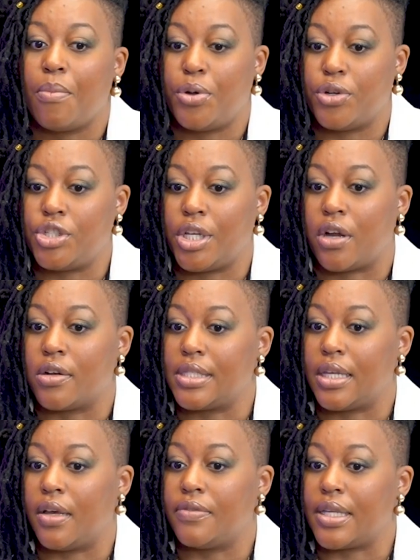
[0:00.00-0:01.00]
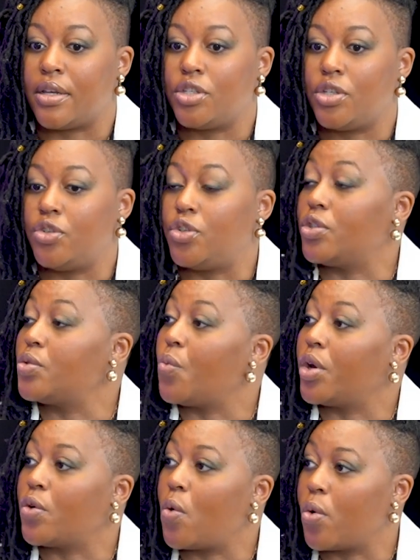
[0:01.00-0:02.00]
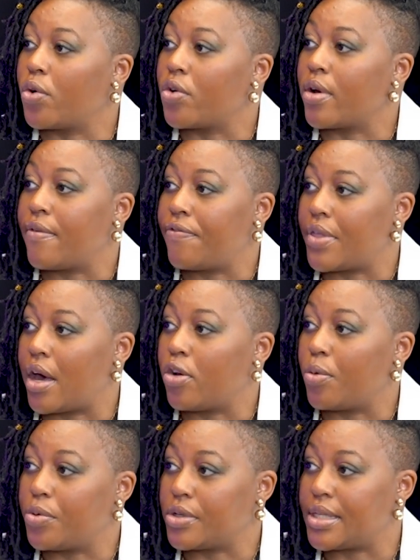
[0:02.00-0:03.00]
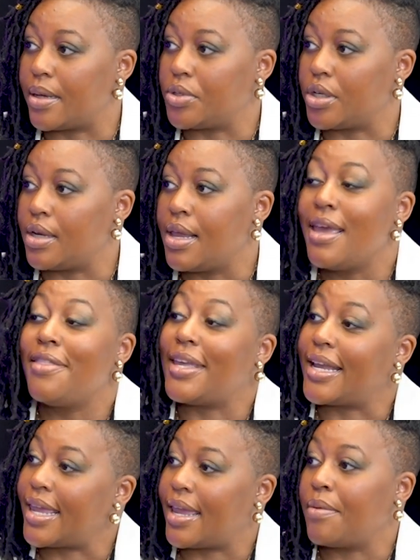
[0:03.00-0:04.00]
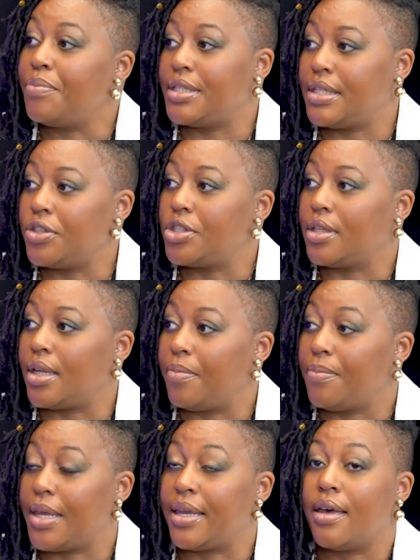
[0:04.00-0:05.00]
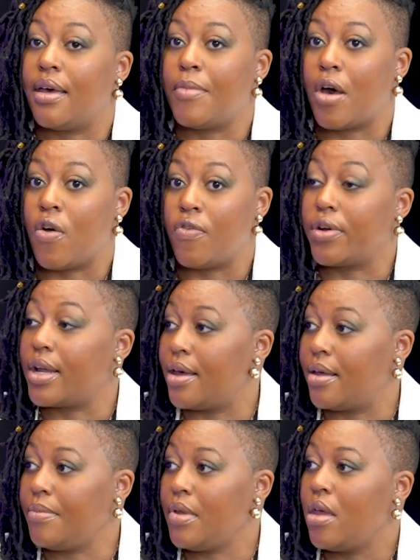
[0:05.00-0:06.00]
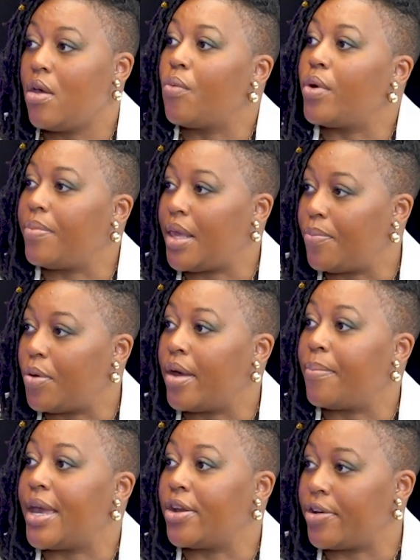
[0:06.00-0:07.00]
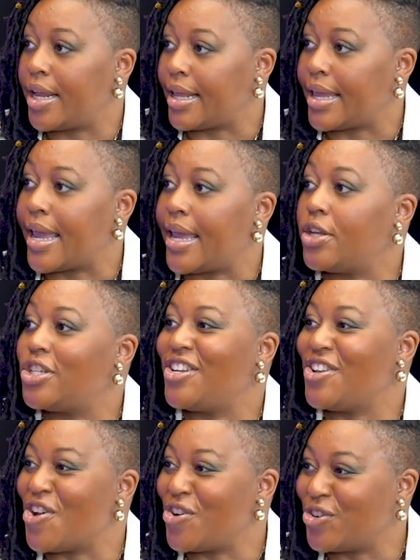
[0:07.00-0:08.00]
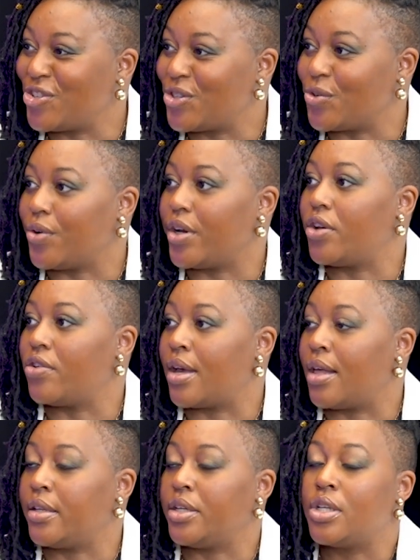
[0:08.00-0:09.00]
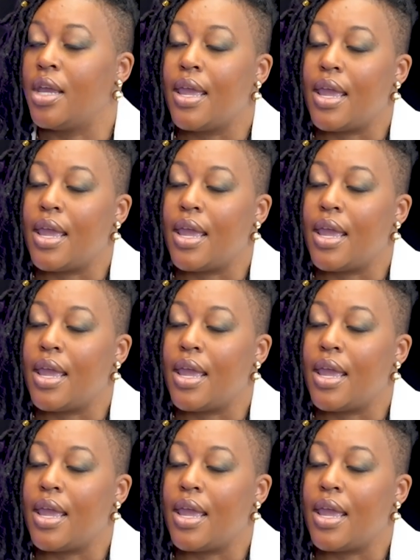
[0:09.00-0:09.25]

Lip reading: pushing ourselves into just one corner of thought or perception that can potentially become overcome when people better engage and know your story, your knowledge,